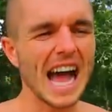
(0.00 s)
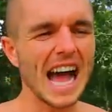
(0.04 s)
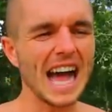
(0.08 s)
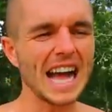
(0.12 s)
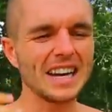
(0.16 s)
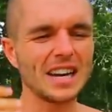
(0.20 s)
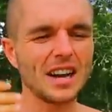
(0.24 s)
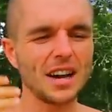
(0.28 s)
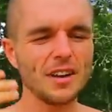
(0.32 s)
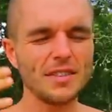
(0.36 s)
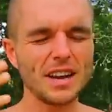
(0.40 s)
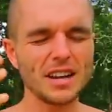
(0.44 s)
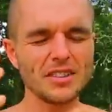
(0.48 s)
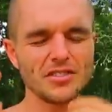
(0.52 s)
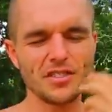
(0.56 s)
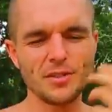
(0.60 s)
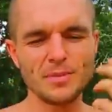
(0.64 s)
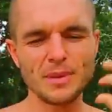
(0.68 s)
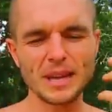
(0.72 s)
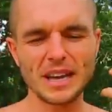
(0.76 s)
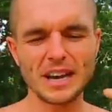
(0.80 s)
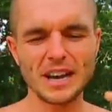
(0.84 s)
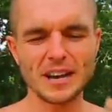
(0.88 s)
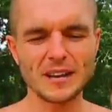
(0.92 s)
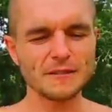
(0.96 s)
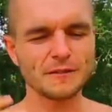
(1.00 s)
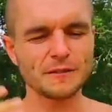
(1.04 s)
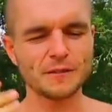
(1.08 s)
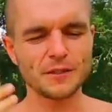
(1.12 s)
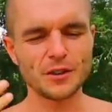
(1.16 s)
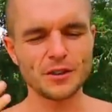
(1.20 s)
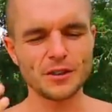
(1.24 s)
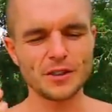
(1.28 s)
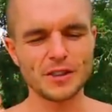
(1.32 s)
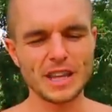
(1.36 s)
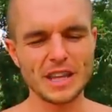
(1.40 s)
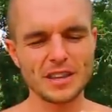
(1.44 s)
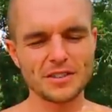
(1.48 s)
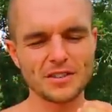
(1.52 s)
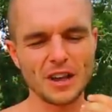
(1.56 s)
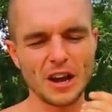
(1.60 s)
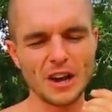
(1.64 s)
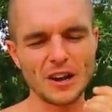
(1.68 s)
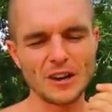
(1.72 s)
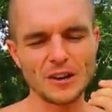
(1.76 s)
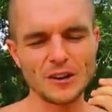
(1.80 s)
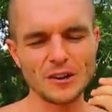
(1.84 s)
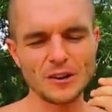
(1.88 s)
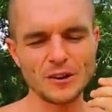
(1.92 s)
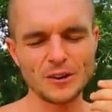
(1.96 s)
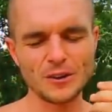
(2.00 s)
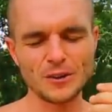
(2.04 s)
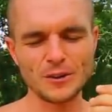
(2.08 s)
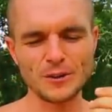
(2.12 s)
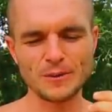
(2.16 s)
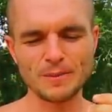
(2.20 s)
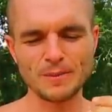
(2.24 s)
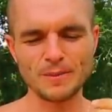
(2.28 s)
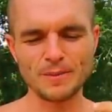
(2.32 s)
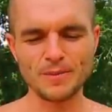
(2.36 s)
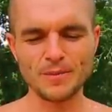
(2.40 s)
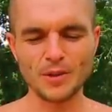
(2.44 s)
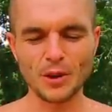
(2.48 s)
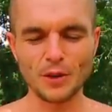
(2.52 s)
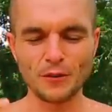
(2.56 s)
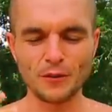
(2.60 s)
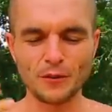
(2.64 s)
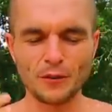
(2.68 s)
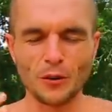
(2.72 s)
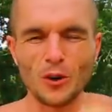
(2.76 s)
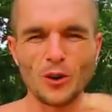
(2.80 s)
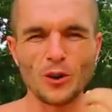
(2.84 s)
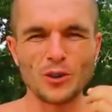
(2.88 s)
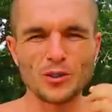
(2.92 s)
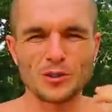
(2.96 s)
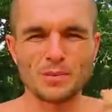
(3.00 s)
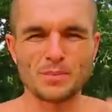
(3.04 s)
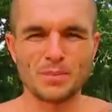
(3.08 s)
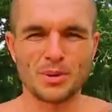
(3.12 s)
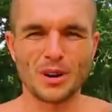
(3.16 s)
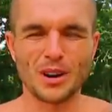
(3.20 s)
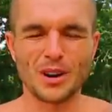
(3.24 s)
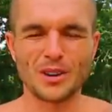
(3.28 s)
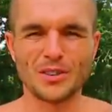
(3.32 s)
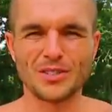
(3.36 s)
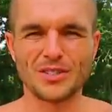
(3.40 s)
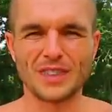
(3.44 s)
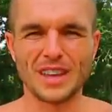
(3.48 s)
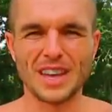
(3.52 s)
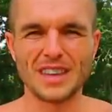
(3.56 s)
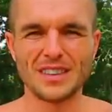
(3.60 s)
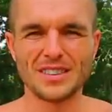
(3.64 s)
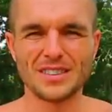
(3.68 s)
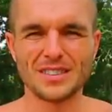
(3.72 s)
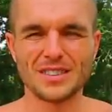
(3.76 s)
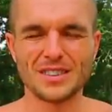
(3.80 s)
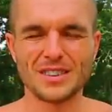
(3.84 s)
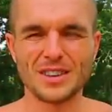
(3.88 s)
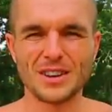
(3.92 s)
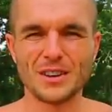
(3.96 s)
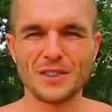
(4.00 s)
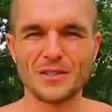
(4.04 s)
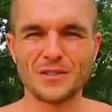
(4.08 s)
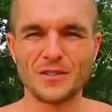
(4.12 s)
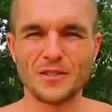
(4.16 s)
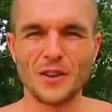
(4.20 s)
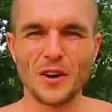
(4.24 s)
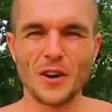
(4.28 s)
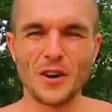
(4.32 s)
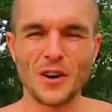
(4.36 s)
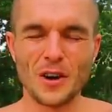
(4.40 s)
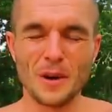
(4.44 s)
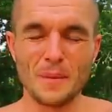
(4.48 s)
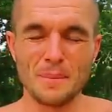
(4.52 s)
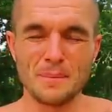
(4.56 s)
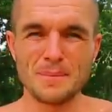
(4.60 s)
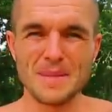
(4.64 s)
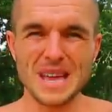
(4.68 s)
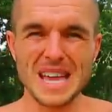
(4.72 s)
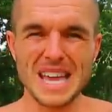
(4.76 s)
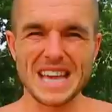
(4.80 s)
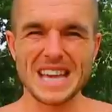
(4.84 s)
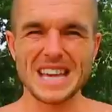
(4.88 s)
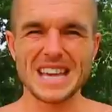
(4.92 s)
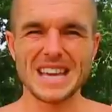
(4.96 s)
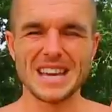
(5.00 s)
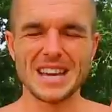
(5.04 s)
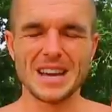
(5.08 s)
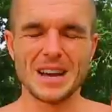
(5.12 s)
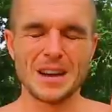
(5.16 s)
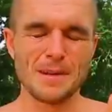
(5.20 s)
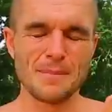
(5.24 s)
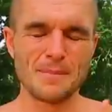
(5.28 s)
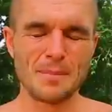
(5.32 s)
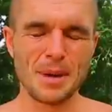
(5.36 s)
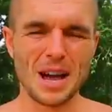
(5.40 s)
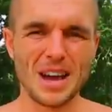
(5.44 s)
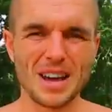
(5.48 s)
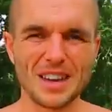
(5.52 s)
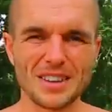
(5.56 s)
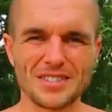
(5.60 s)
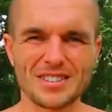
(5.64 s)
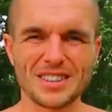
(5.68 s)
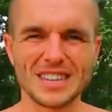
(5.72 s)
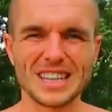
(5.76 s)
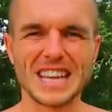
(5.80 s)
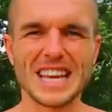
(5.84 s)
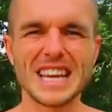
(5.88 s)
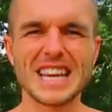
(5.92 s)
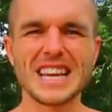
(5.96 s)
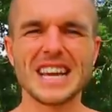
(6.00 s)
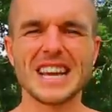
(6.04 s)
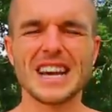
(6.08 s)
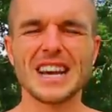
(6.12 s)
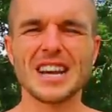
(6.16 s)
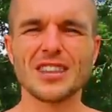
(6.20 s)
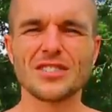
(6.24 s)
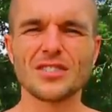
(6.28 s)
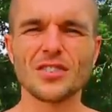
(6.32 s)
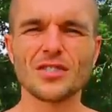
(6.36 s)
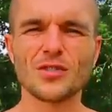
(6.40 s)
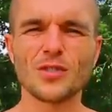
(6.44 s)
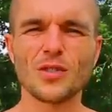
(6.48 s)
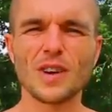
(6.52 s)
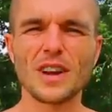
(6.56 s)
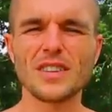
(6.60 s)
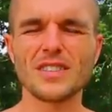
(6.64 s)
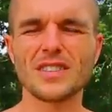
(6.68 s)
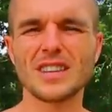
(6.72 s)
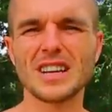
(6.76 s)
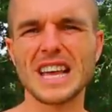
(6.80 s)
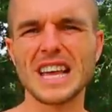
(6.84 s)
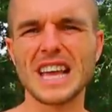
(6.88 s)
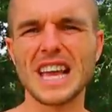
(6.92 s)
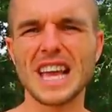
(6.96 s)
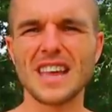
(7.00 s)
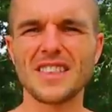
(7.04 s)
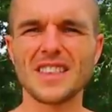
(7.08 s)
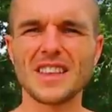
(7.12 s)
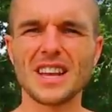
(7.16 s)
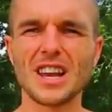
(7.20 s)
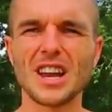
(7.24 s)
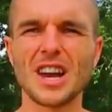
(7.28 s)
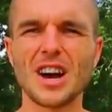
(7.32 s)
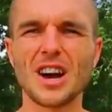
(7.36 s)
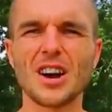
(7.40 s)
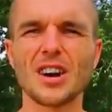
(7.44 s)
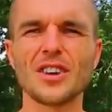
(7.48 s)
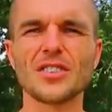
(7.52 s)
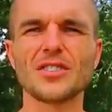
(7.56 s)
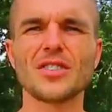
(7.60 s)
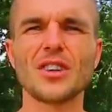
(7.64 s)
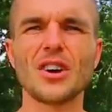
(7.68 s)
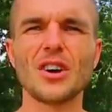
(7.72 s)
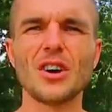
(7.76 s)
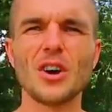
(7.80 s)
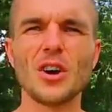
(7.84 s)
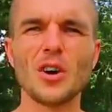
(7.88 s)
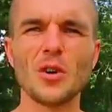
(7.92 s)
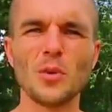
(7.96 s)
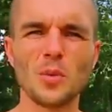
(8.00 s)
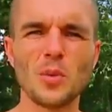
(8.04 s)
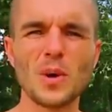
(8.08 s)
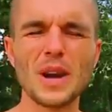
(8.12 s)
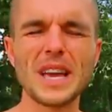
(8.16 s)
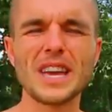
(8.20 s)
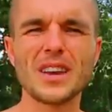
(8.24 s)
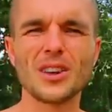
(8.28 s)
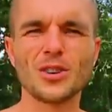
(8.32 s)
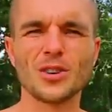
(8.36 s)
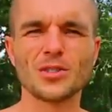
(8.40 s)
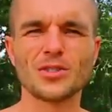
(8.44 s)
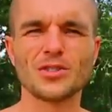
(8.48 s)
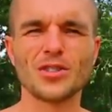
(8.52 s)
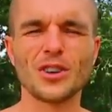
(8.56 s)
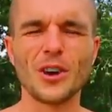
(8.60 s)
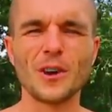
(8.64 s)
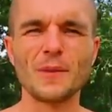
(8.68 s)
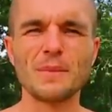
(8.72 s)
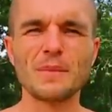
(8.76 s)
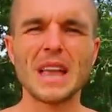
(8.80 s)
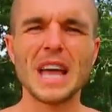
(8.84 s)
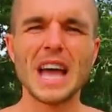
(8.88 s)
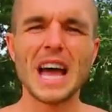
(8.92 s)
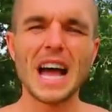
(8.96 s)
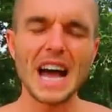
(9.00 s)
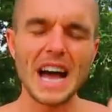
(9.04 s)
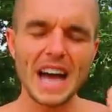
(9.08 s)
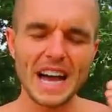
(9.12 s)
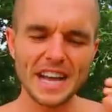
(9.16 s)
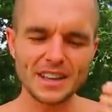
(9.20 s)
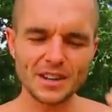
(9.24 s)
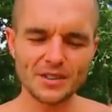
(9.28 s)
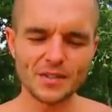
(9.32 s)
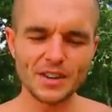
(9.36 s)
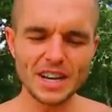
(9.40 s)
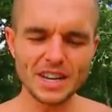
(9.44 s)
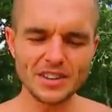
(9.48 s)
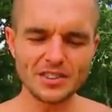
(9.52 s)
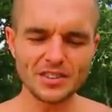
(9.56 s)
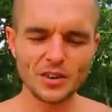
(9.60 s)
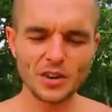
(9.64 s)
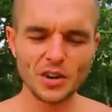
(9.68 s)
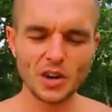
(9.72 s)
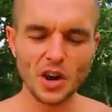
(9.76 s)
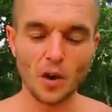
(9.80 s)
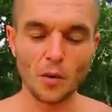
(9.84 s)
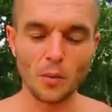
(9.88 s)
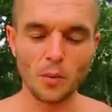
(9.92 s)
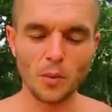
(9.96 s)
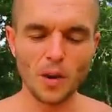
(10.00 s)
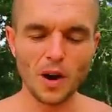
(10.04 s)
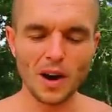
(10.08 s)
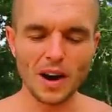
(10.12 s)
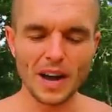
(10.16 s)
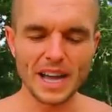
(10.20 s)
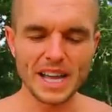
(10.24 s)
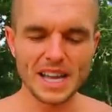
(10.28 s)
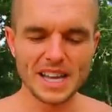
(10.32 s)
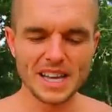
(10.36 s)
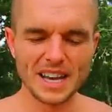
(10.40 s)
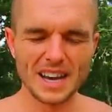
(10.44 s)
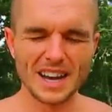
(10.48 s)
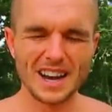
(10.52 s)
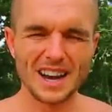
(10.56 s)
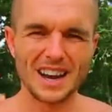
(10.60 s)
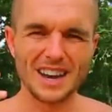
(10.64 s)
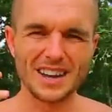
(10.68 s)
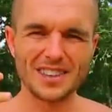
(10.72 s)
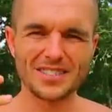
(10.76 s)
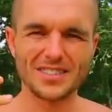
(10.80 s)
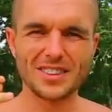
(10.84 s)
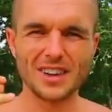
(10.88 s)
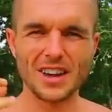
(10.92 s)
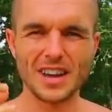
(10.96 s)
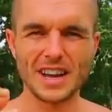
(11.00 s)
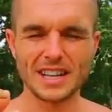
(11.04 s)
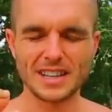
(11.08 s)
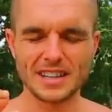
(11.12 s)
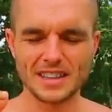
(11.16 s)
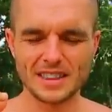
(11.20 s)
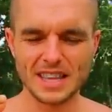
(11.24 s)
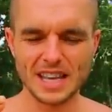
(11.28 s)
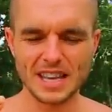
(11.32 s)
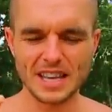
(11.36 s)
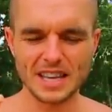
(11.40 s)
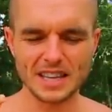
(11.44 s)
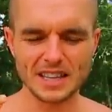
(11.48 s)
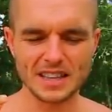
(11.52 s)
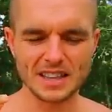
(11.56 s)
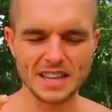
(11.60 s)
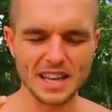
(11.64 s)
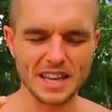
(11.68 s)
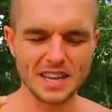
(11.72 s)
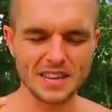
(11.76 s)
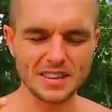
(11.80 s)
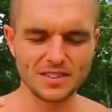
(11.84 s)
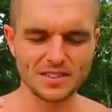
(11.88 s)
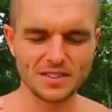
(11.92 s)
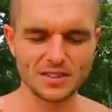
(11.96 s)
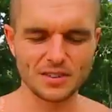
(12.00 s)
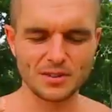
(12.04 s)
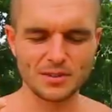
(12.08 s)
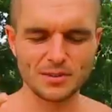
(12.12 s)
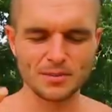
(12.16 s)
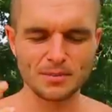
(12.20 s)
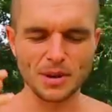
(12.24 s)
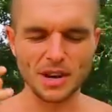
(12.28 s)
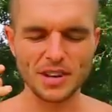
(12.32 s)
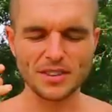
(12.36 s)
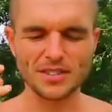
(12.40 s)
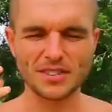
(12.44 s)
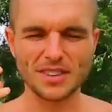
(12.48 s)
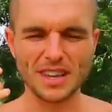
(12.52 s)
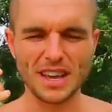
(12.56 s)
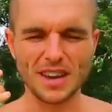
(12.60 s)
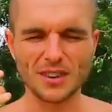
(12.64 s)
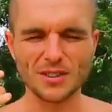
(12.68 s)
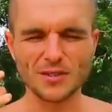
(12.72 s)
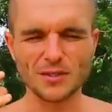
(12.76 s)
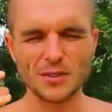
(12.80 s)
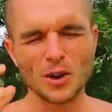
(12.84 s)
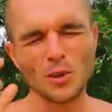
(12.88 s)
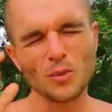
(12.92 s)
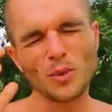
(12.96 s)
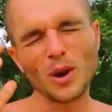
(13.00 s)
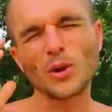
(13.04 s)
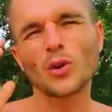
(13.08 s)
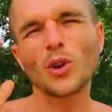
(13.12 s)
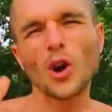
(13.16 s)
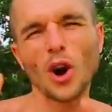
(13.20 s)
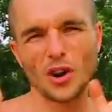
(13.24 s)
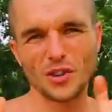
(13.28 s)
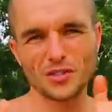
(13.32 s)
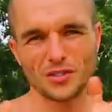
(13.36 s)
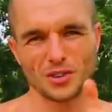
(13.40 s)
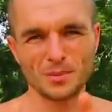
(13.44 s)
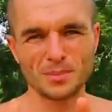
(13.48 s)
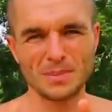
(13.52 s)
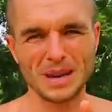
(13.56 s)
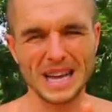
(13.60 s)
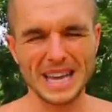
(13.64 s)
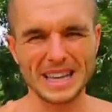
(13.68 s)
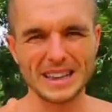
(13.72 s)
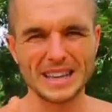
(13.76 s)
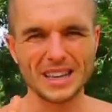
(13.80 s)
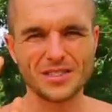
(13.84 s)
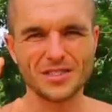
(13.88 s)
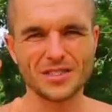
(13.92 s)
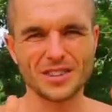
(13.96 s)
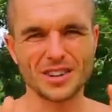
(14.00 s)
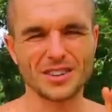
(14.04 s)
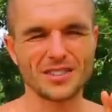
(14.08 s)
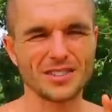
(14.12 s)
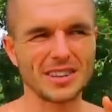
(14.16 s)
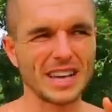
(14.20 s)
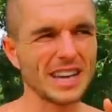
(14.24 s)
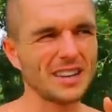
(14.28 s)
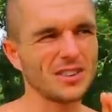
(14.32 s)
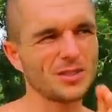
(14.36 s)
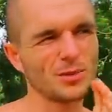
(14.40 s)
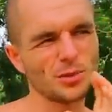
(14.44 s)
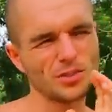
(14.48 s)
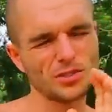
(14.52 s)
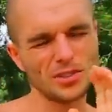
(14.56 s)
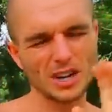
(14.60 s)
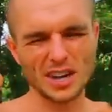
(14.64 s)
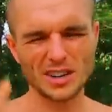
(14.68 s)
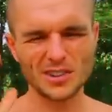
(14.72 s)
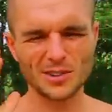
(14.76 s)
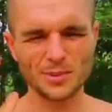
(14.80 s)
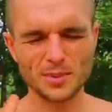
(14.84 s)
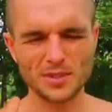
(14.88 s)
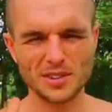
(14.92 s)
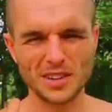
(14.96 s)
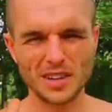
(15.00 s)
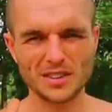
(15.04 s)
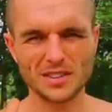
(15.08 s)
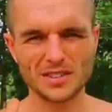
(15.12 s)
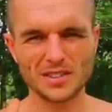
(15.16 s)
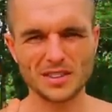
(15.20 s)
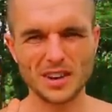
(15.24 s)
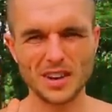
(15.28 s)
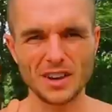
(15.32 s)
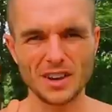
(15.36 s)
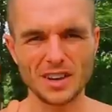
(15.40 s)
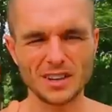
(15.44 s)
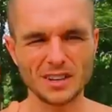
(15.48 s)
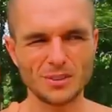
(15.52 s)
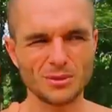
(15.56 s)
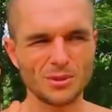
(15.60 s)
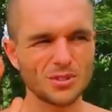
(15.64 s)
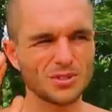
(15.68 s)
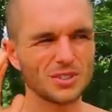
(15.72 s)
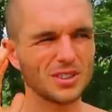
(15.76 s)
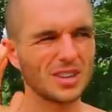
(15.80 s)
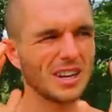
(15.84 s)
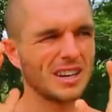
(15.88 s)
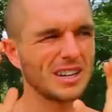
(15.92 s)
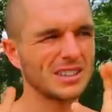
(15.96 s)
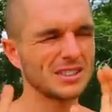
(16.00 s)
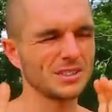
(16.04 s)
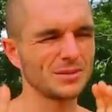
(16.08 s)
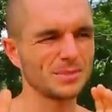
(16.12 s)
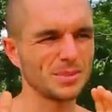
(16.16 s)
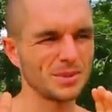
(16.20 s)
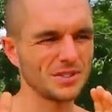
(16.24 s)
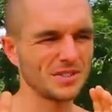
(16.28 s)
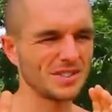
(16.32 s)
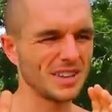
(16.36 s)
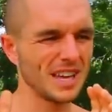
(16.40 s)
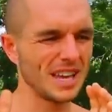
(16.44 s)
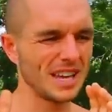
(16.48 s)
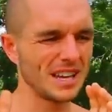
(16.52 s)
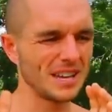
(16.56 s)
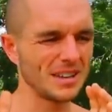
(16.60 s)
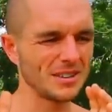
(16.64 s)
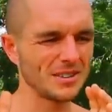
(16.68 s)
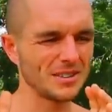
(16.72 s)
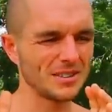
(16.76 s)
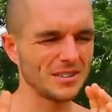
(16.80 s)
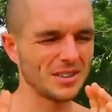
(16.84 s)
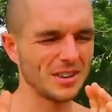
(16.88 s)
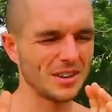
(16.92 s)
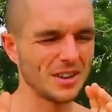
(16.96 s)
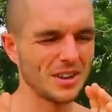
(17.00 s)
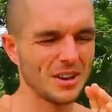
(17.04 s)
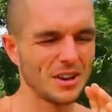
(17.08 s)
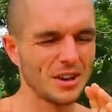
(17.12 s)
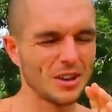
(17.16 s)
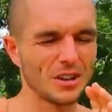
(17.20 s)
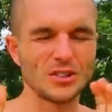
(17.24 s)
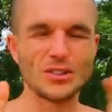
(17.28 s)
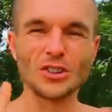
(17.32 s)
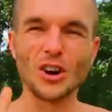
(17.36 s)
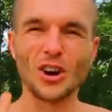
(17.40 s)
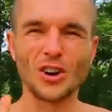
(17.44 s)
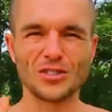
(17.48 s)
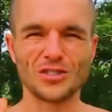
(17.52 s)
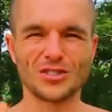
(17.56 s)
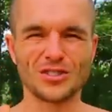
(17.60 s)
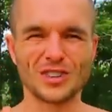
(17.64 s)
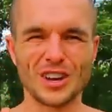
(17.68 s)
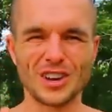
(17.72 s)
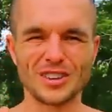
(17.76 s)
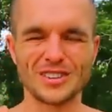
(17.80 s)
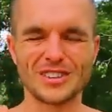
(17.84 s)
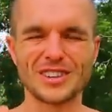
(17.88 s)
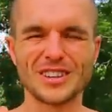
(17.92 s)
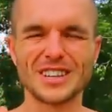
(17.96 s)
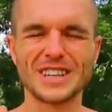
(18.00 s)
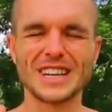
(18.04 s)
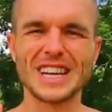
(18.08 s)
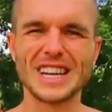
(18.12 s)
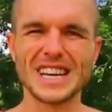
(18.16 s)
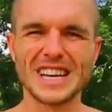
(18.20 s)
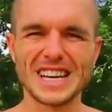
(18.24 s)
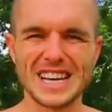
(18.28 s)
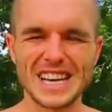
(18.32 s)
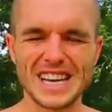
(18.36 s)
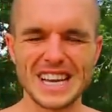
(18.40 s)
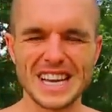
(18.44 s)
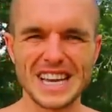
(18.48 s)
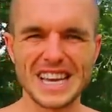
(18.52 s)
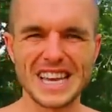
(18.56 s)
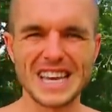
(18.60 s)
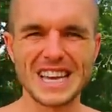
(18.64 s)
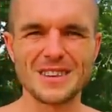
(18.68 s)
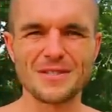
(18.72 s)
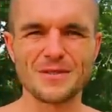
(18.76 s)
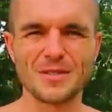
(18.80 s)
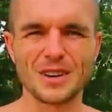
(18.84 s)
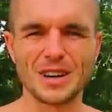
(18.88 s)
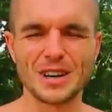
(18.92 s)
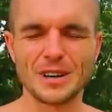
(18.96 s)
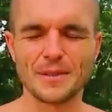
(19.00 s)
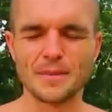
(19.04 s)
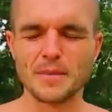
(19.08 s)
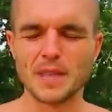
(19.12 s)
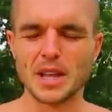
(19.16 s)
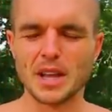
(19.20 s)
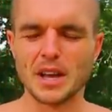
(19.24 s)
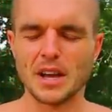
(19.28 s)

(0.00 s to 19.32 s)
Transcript: And I've actually been going through this own thought process for me personally, just recently in the last week or two. And the reason why I started to think this myself, well, contemplating this, should I say, because I wasn't 100% certain, I wasn't 100% not certain either